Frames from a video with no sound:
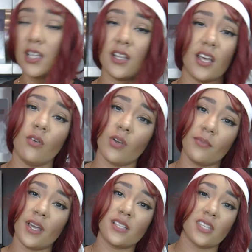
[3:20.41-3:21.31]
Now, what
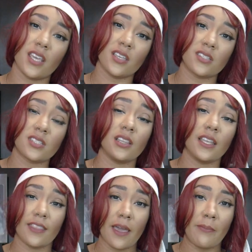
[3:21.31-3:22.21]
I'm not saying is to
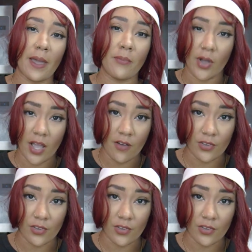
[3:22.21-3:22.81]
leave that bad boy out